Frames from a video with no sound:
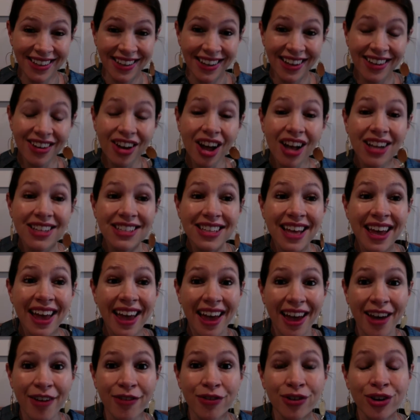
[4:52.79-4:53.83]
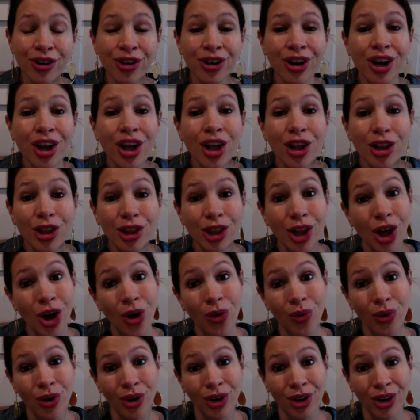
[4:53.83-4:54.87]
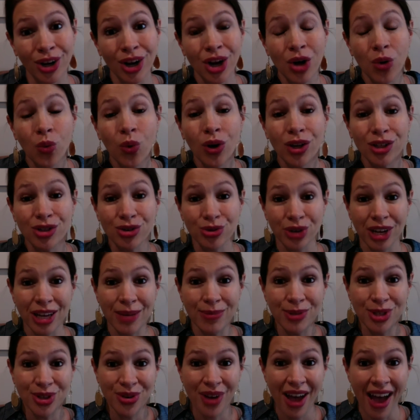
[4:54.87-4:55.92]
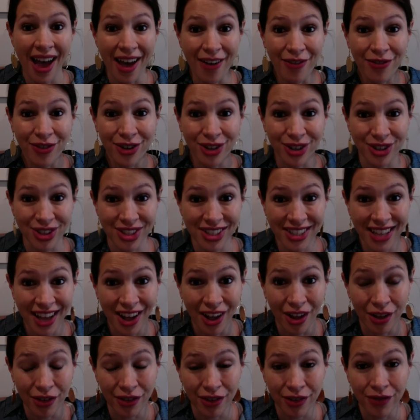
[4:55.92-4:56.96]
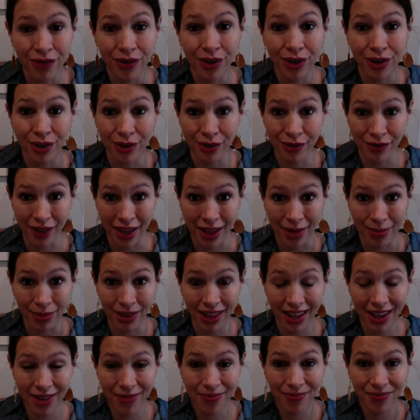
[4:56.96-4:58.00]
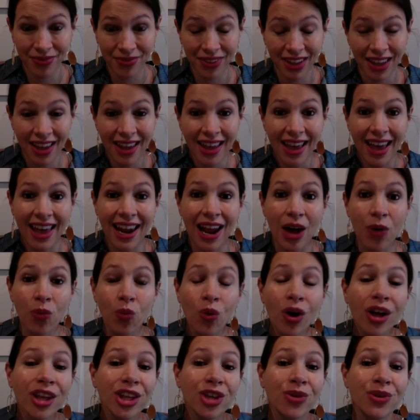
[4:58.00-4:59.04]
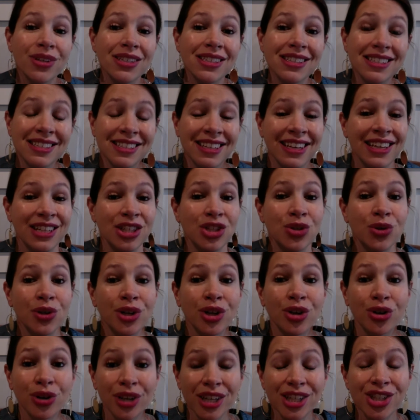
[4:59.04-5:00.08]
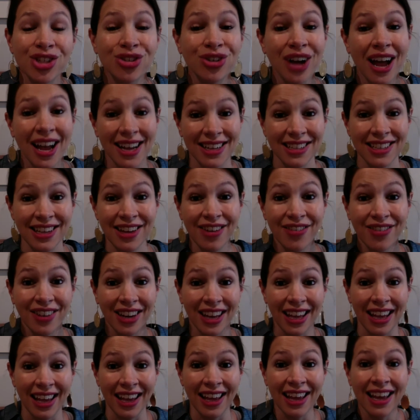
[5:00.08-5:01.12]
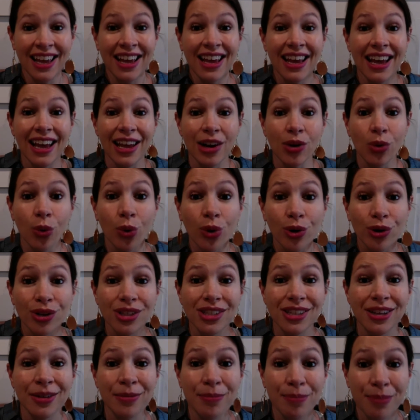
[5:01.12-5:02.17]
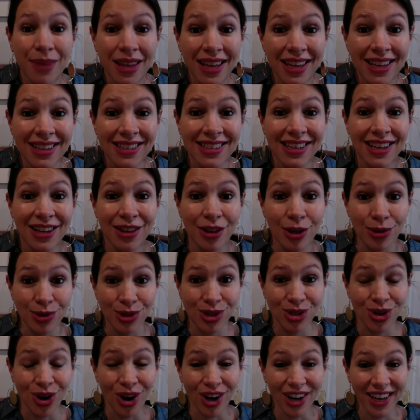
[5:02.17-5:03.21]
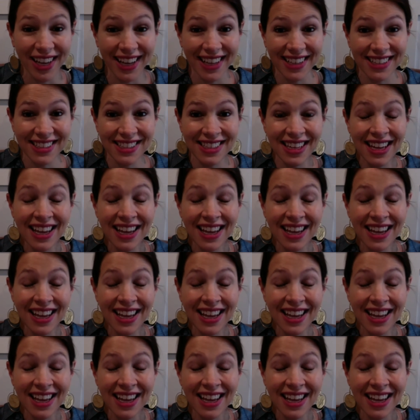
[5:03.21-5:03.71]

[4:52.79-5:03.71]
not to ever lower what dreams you have for yourself and for your family. And I want you instead to increase your activity in order to meet those targets,